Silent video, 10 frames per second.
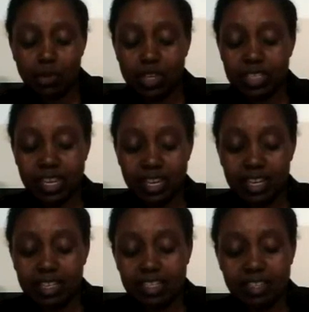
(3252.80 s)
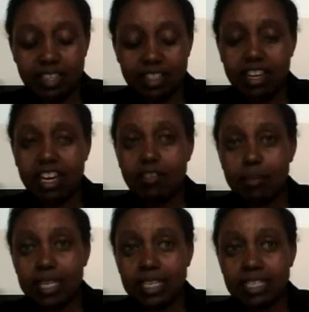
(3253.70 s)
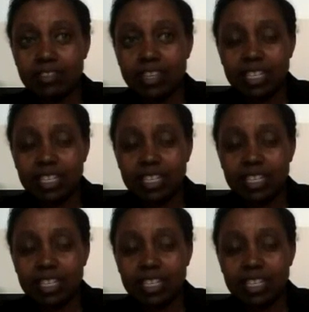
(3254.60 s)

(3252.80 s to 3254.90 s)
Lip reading: To this end, the government has